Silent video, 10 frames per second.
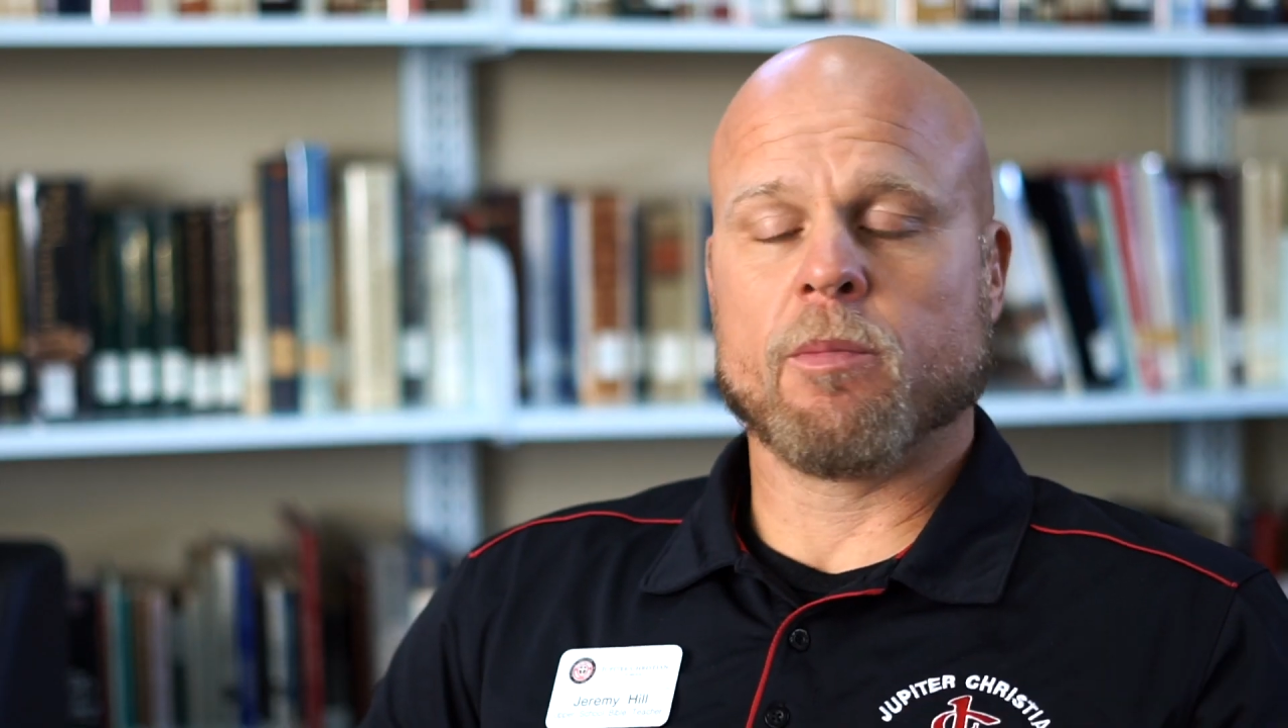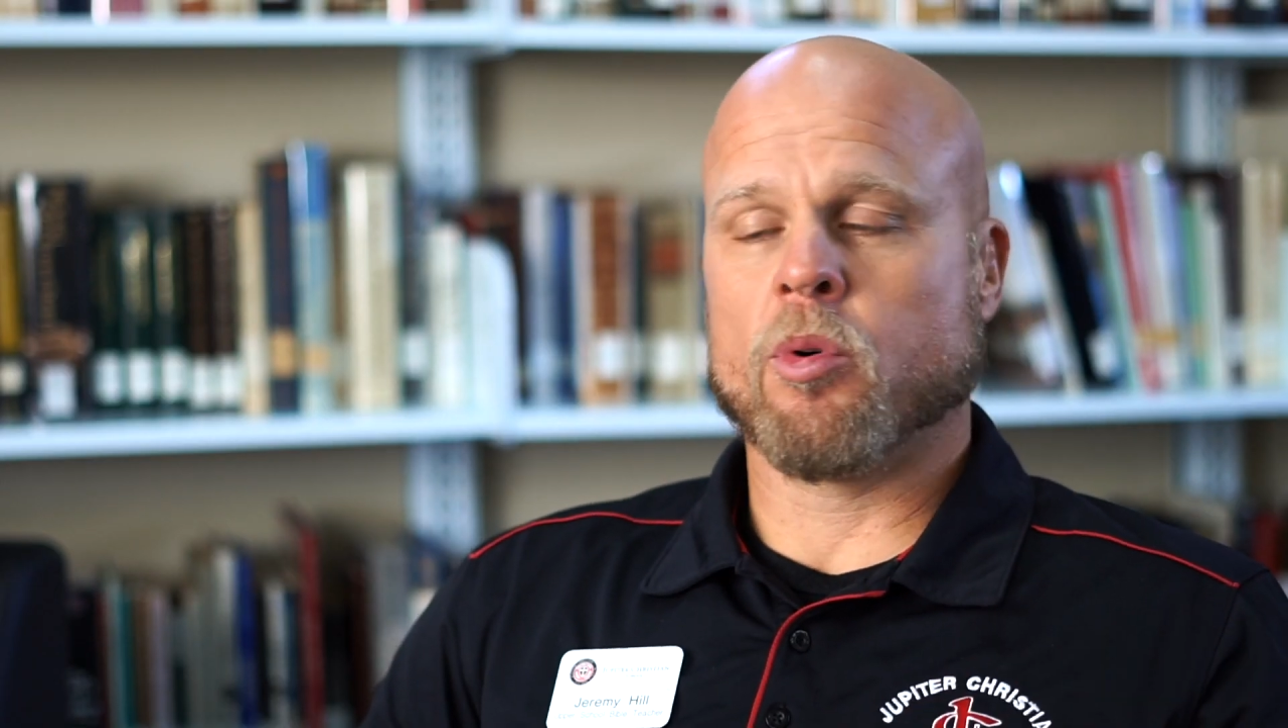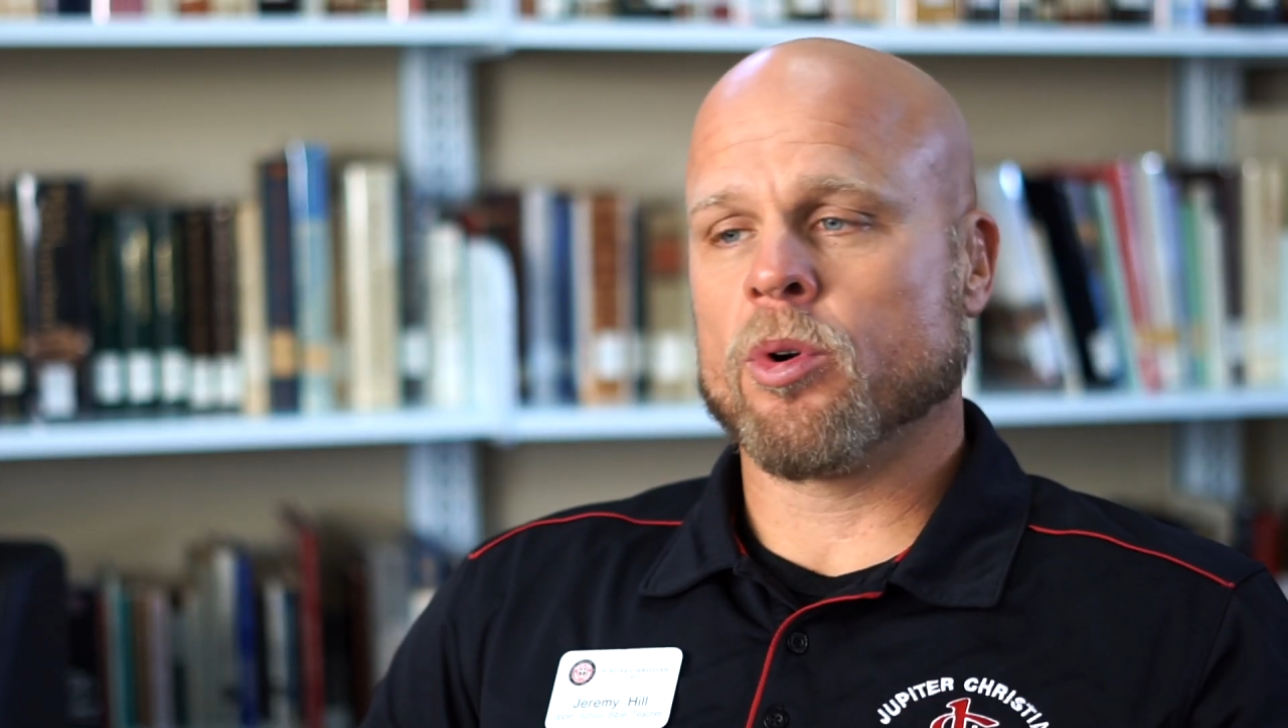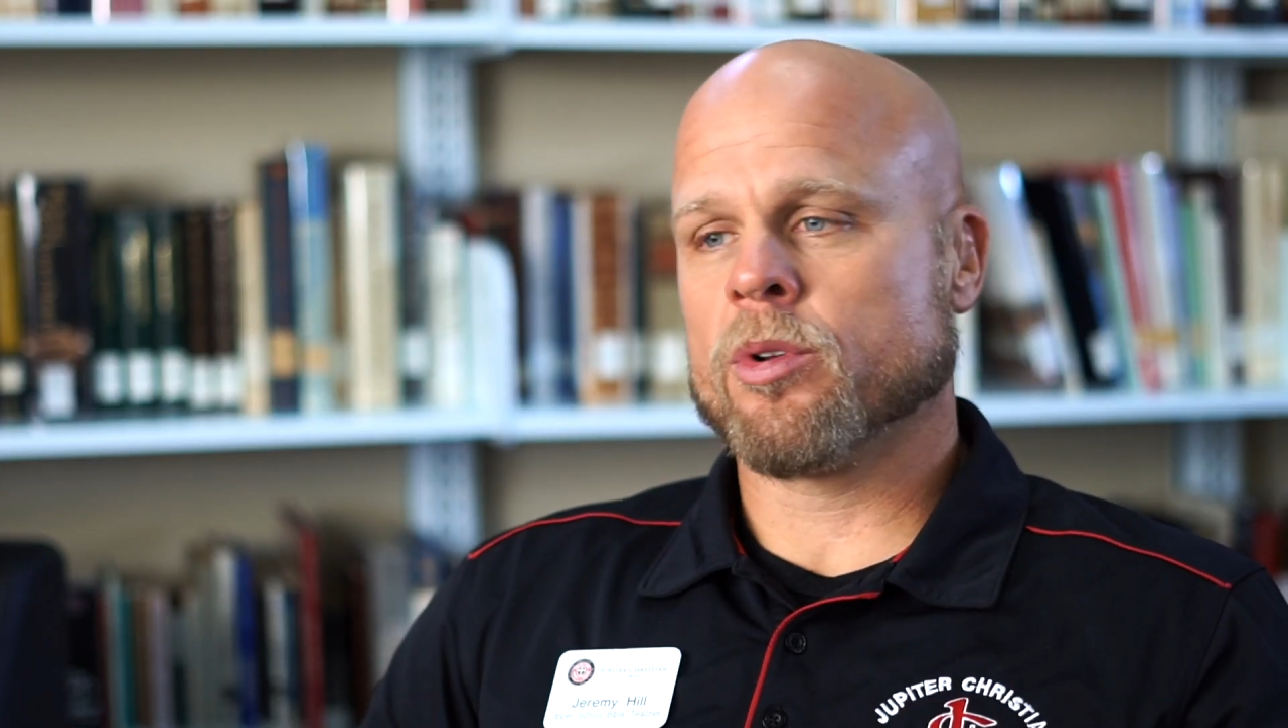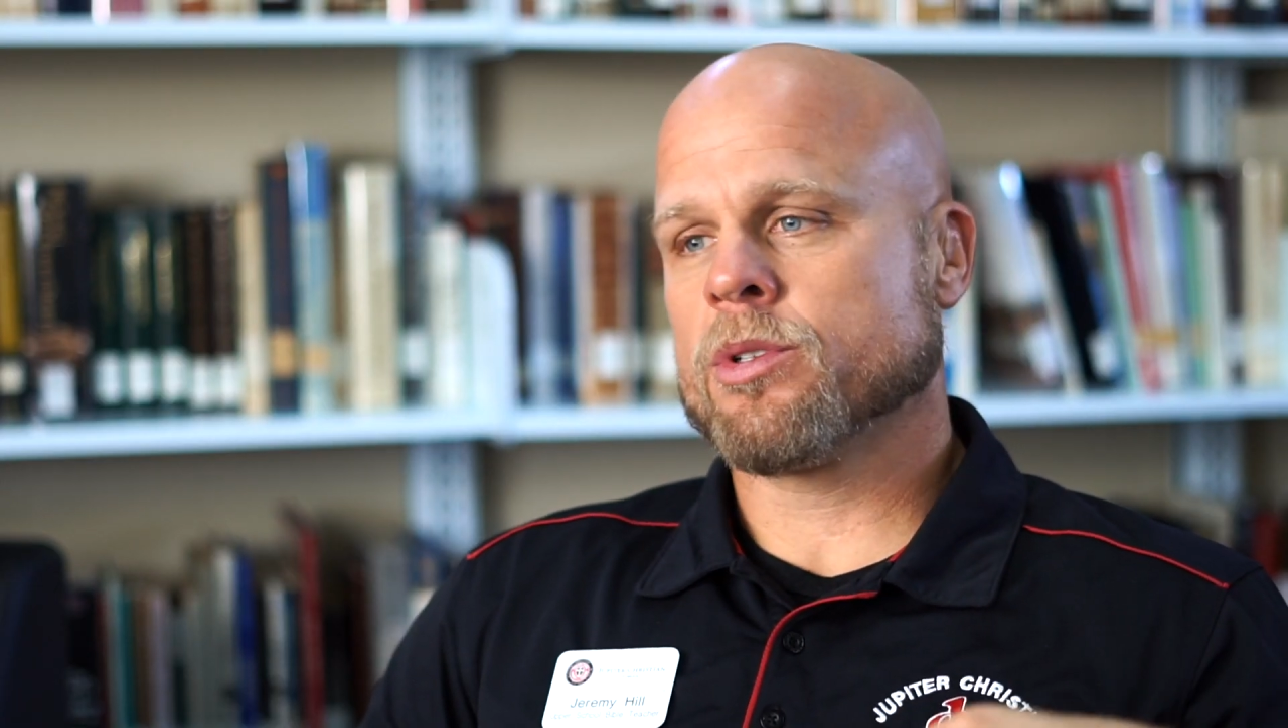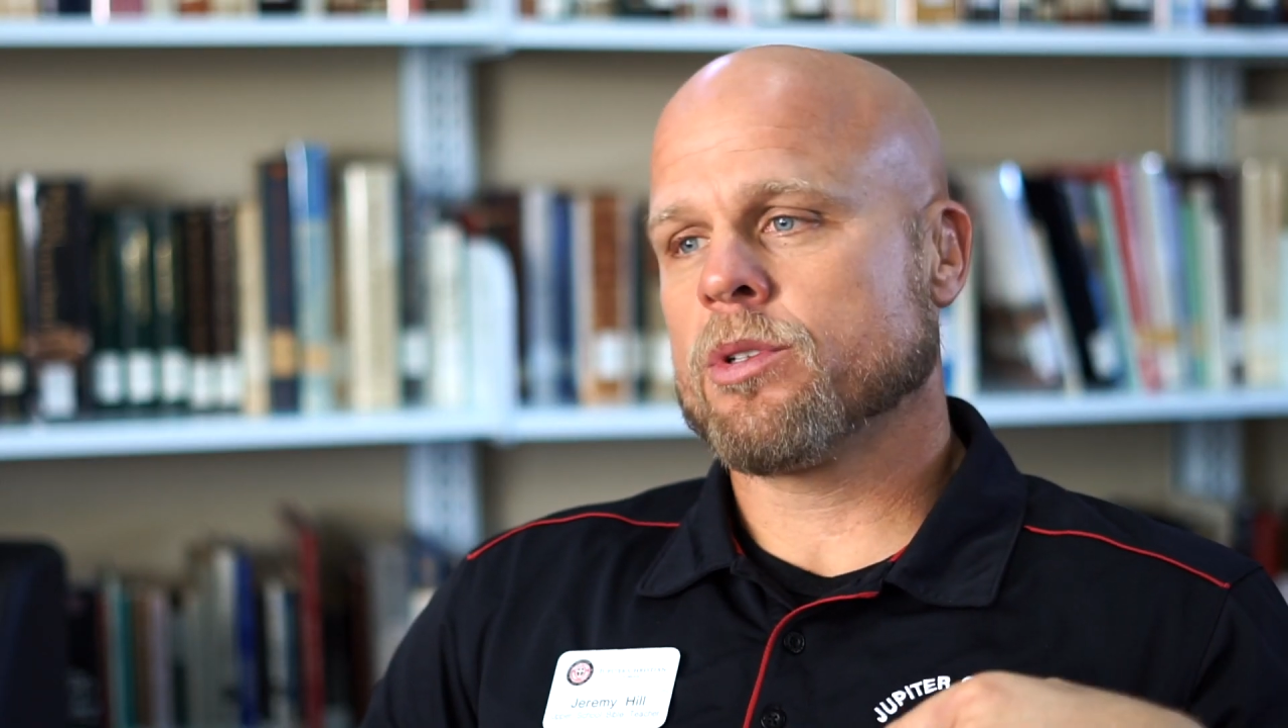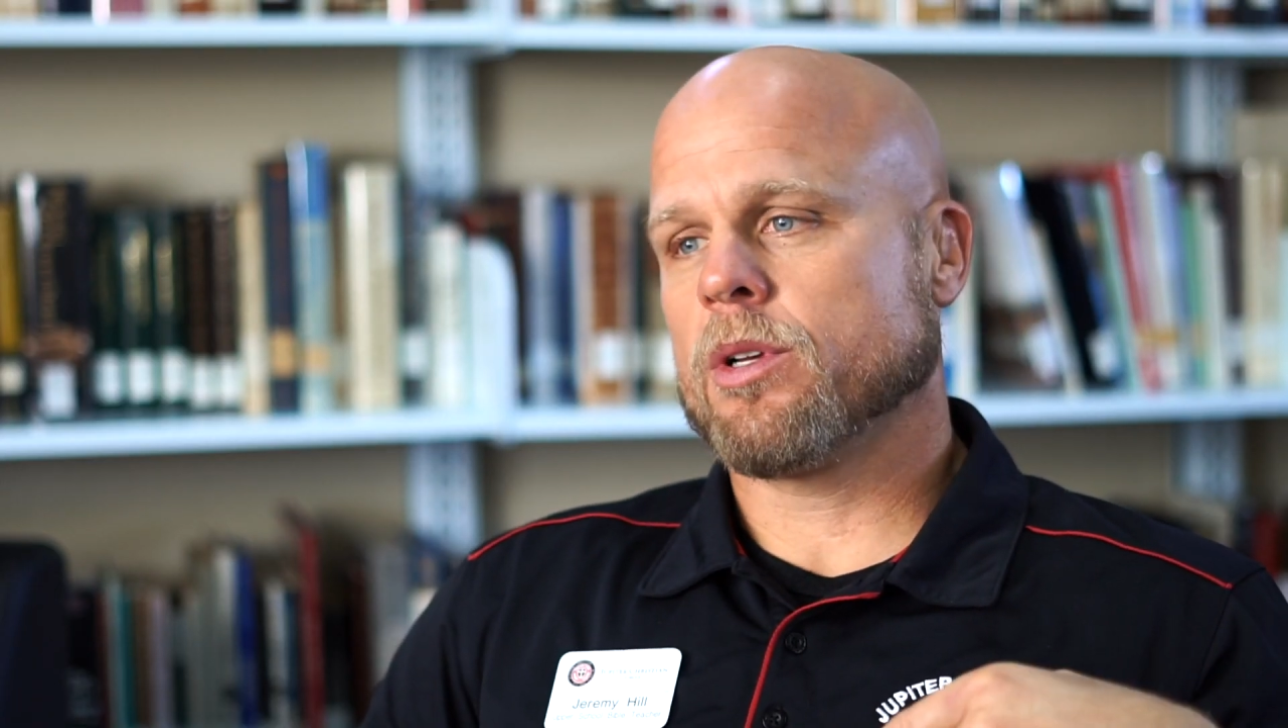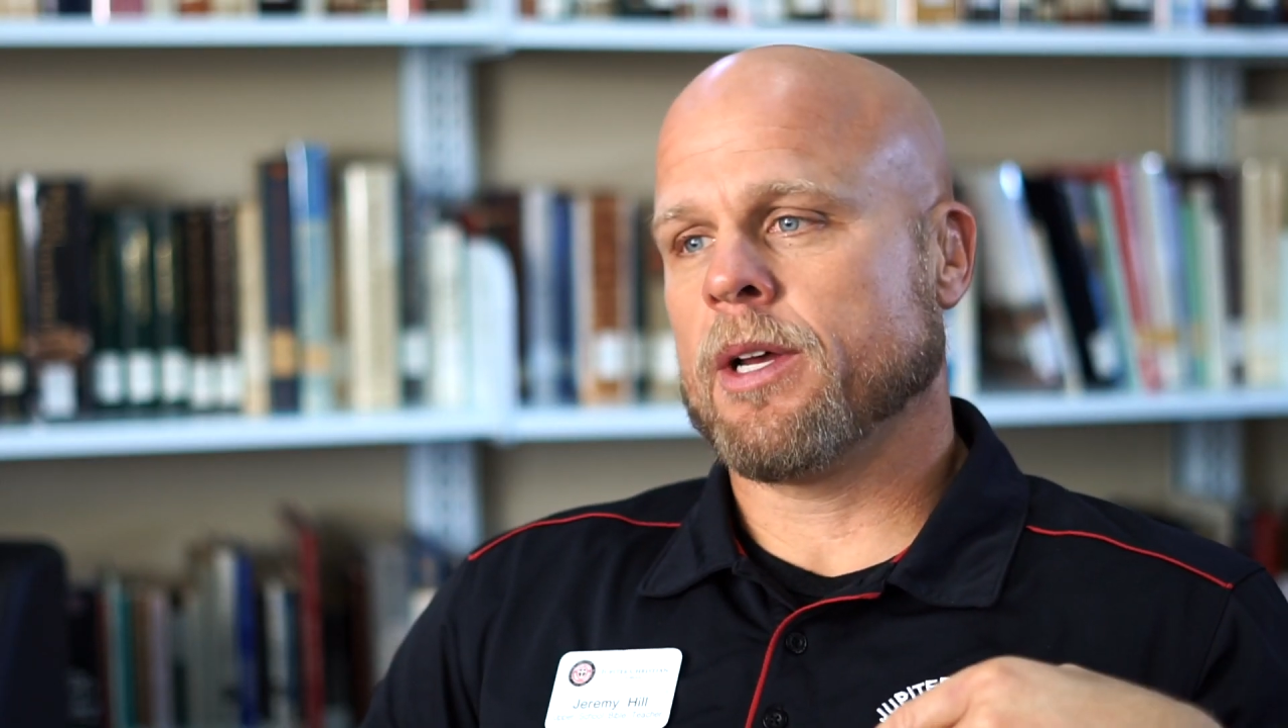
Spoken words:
Portals,